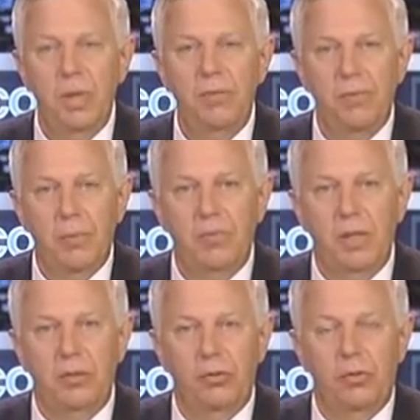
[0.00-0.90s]
beef up
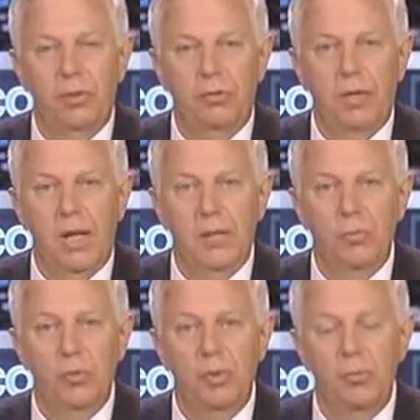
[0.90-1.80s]
the conservative side of
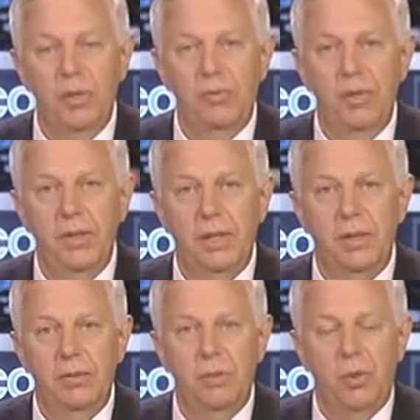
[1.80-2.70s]
the movement. We feel
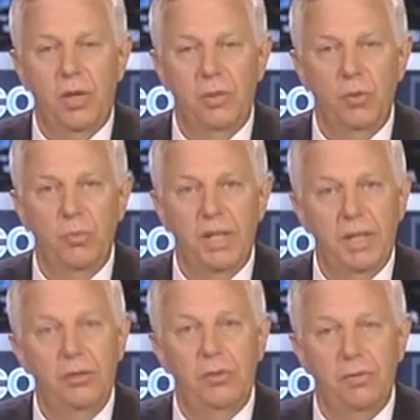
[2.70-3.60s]
that the Tea Party
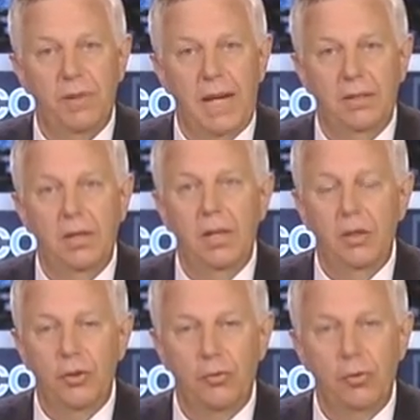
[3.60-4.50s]
movement is, in fact,
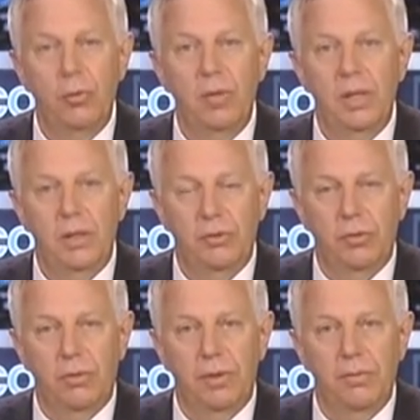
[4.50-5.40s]
a true
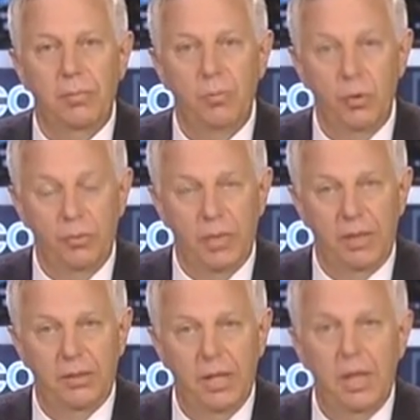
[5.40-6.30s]
conservative
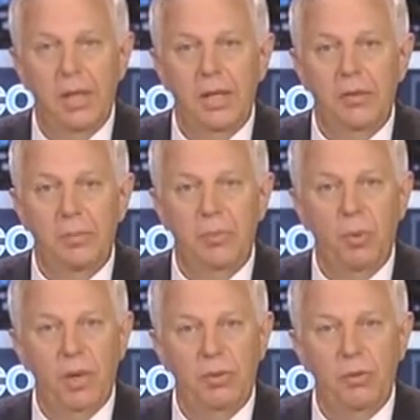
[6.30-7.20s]
movement. If
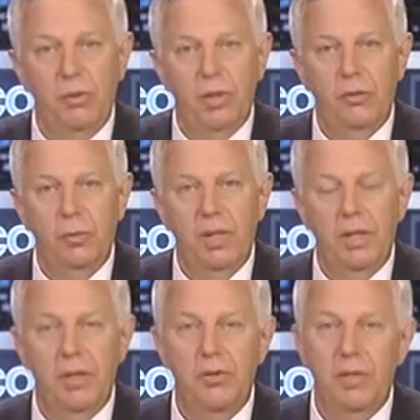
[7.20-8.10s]
people want to do this elsewhere in
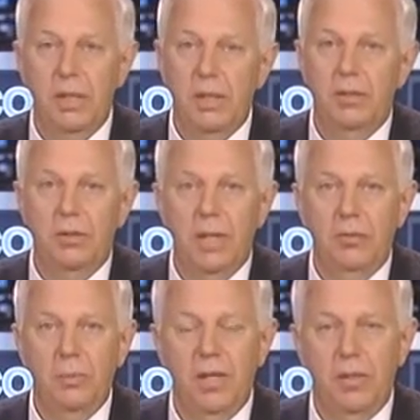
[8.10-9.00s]
the country, it's going to
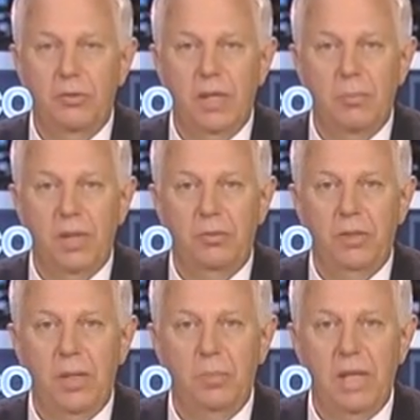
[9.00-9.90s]
have to be on a
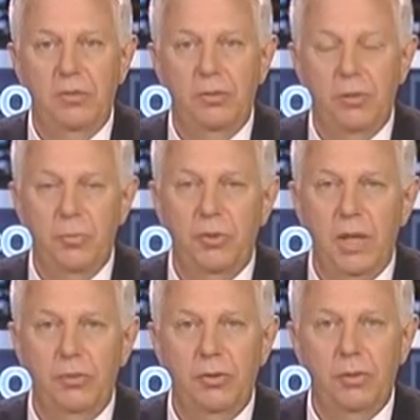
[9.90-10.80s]
state-by-state basis. Some
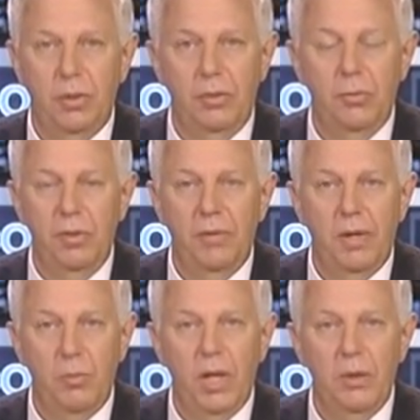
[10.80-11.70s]
states are doing
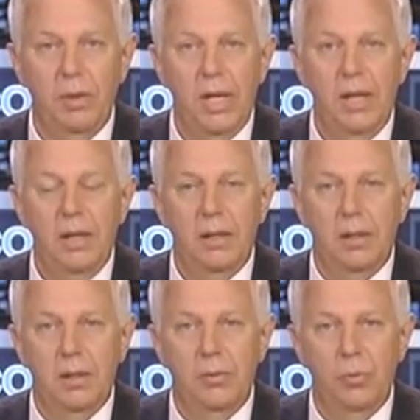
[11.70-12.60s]
very well
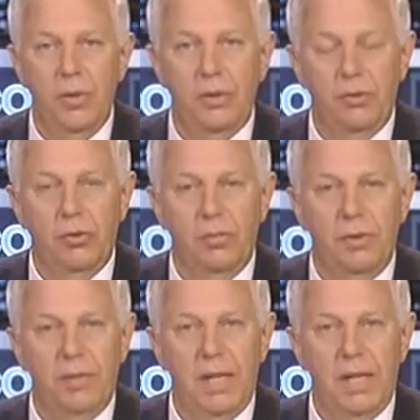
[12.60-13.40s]
with conservative